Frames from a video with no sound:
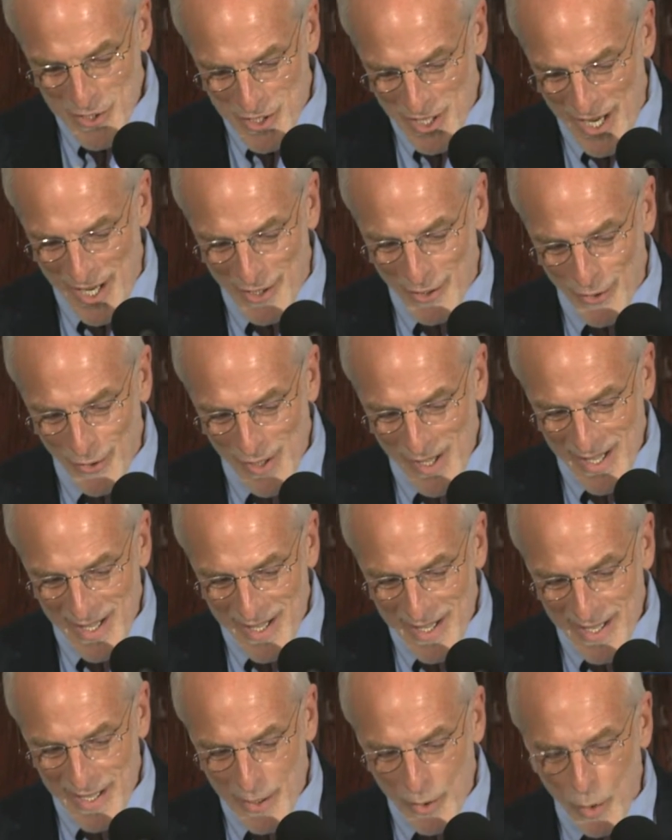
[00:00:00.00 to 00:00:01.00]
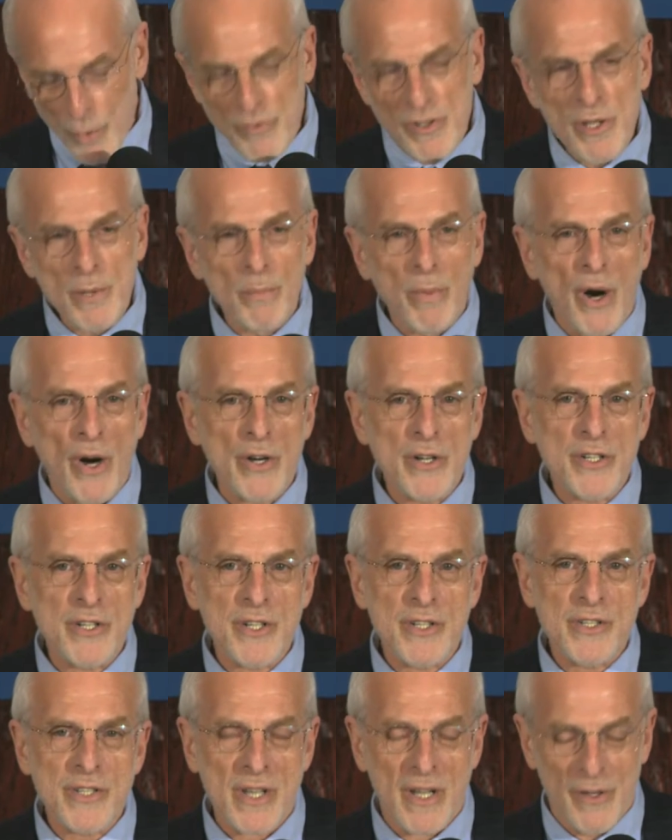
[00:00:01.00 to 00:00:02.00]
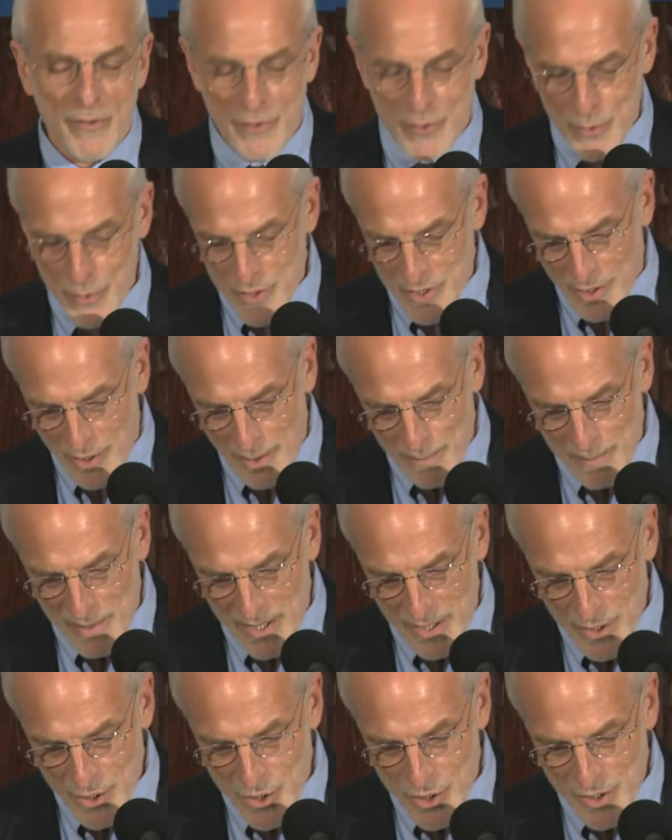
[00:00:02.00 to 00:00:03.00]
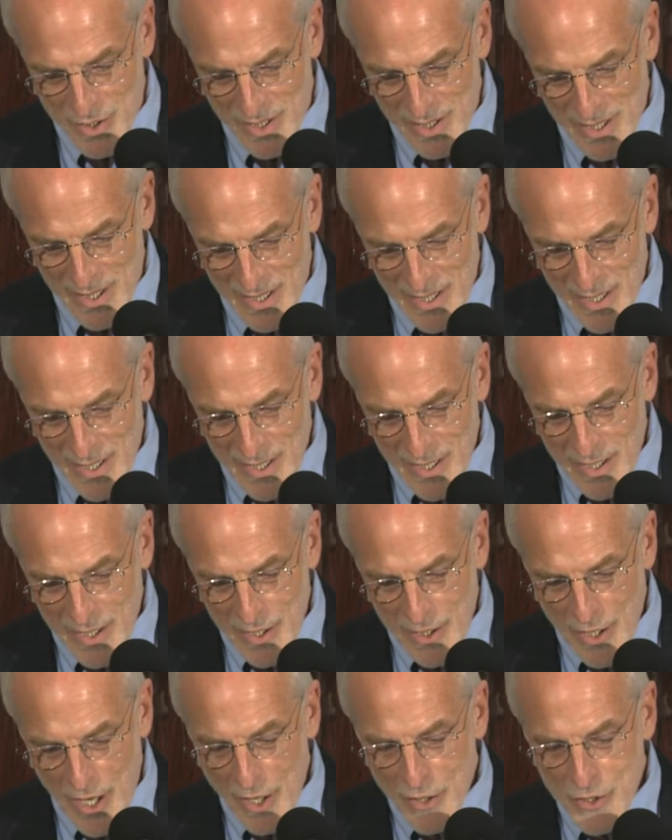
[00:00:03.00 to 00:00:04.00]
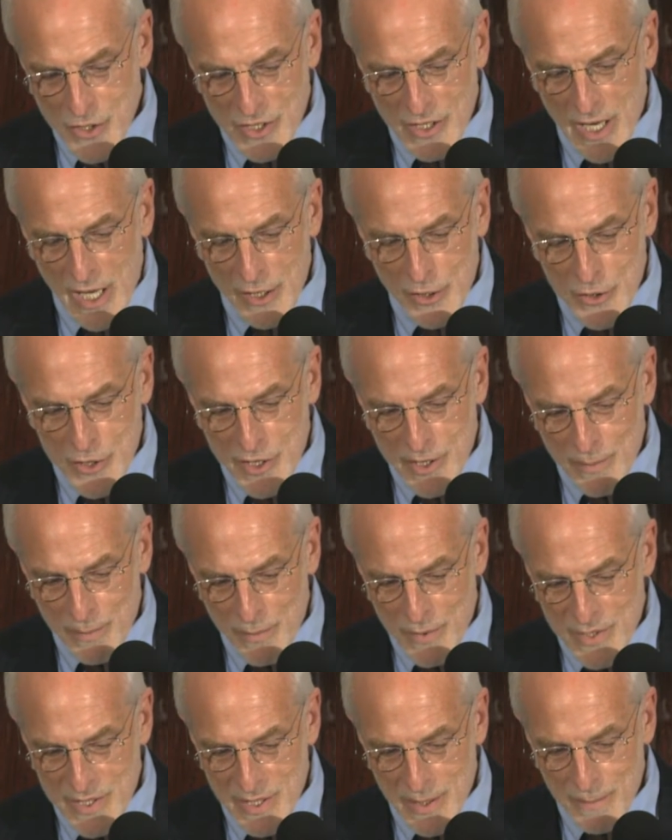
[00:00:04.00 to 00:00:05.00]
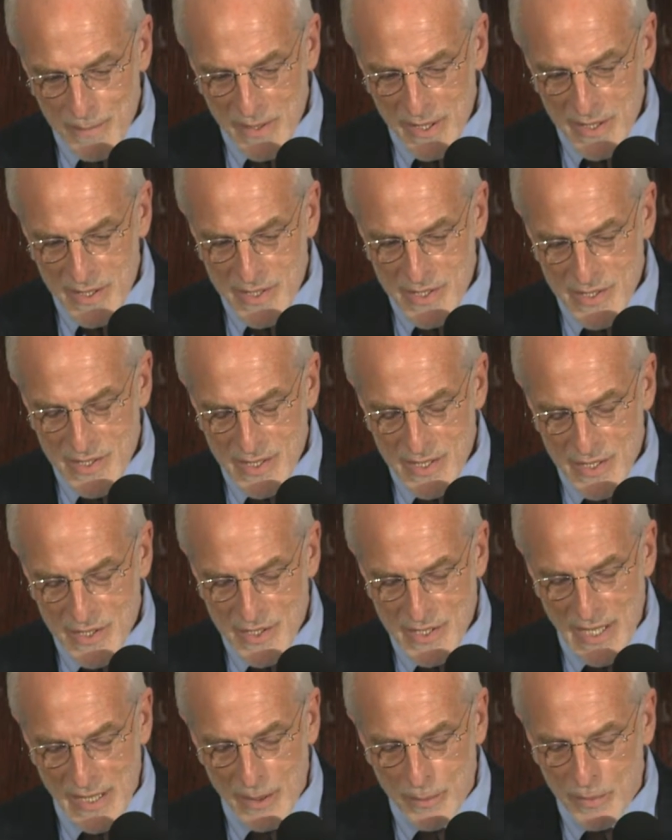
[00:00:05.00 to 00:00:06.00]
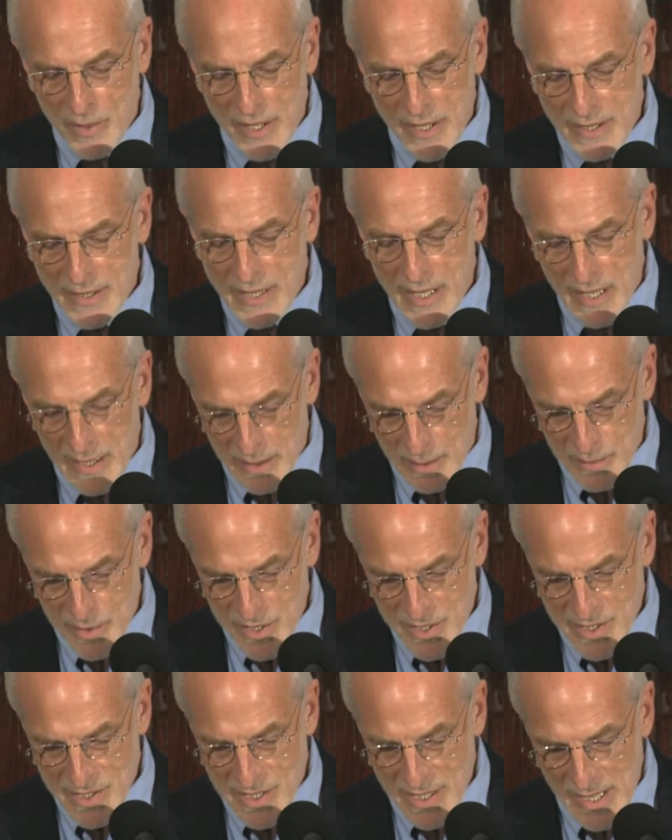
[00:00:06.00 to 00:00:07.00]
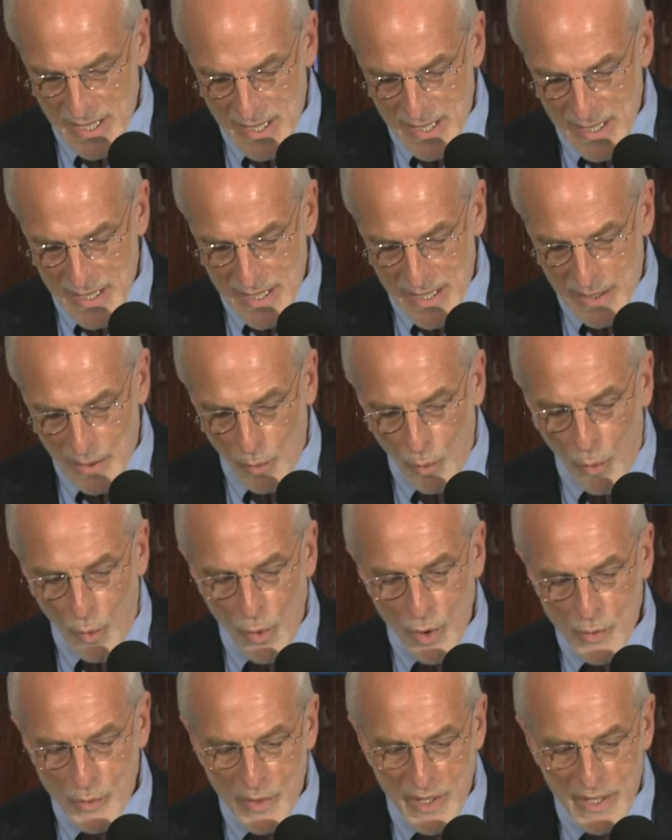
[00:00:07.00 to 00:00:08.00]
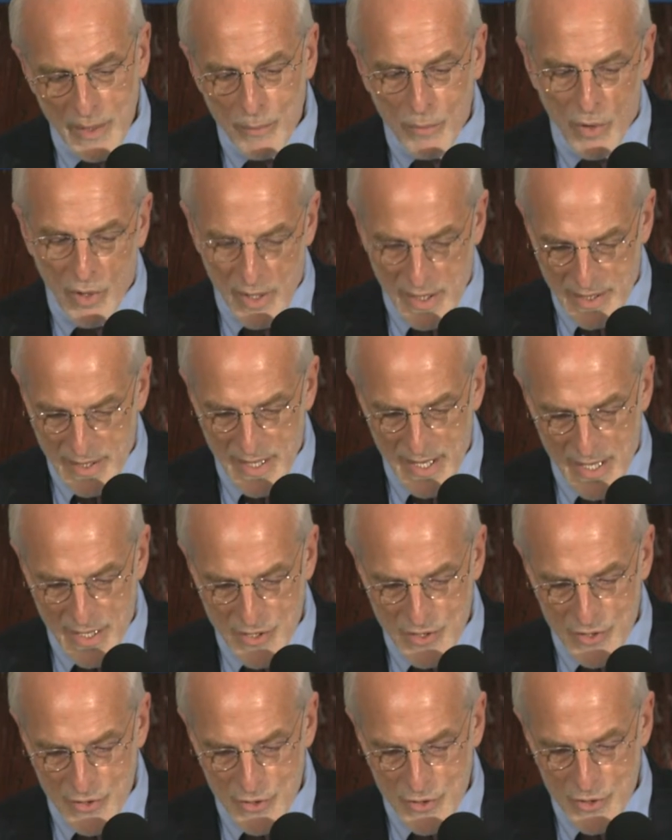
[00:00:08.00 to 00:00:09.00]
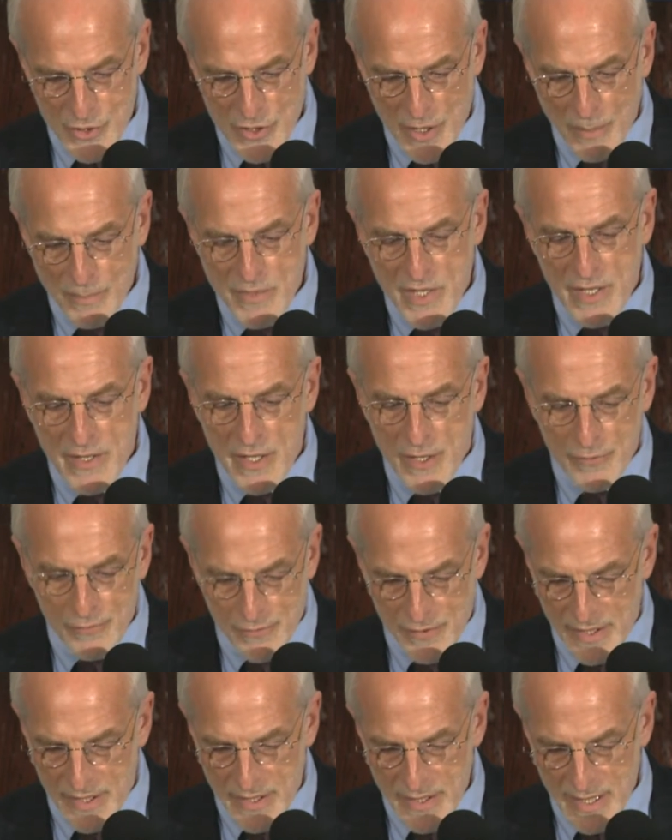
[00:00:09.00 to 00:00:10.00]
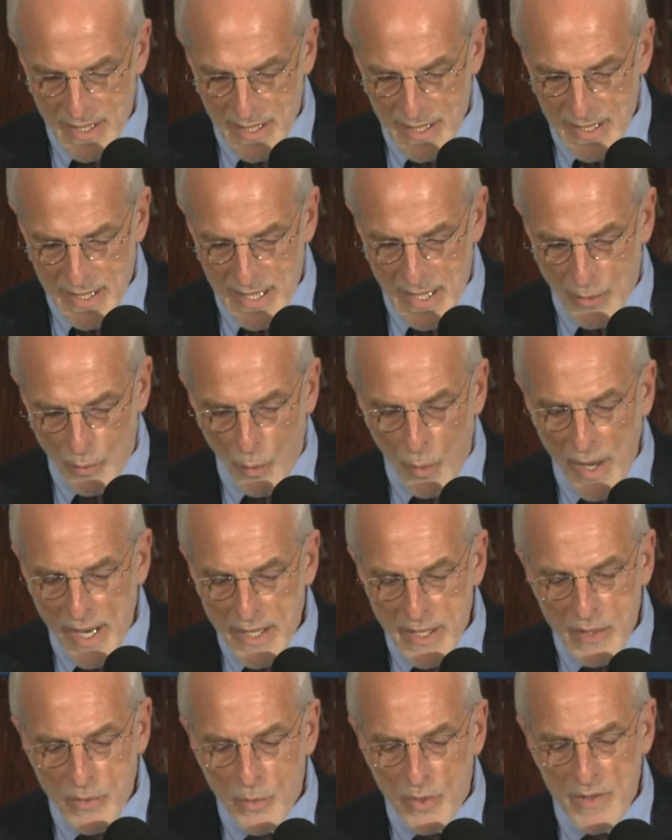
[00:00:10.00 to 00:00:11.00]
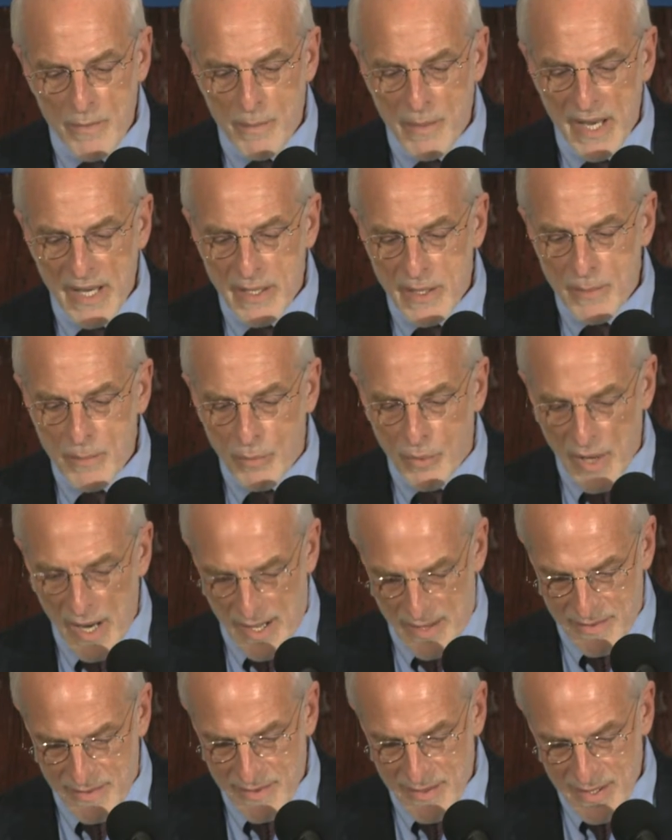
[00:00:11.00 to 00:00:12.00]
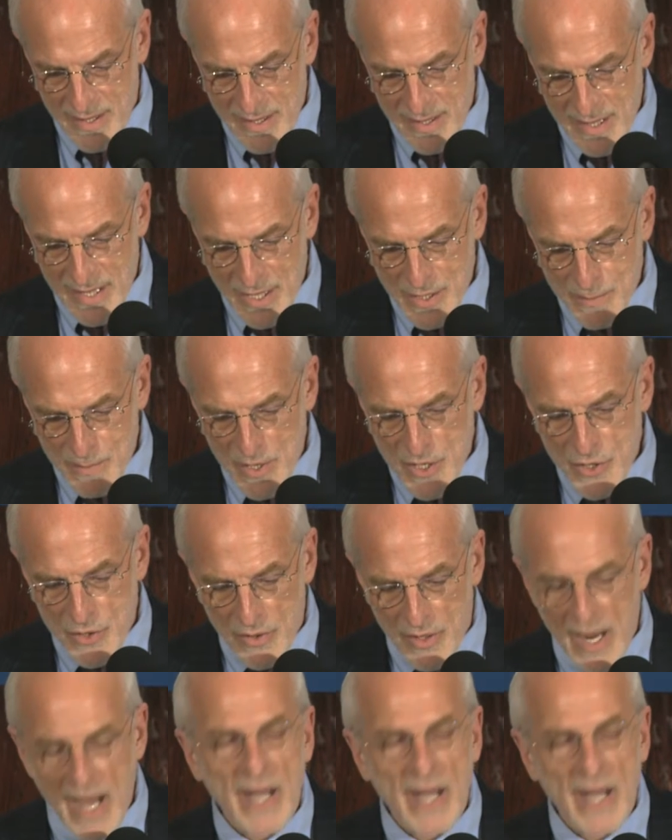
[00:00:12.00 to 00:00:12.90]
Channel and over the barges of Utah Beach. Young scholarship recipients, celebrated columnists, and award-winning broadcasters jumped to their feet and waited with bated breath as Mr.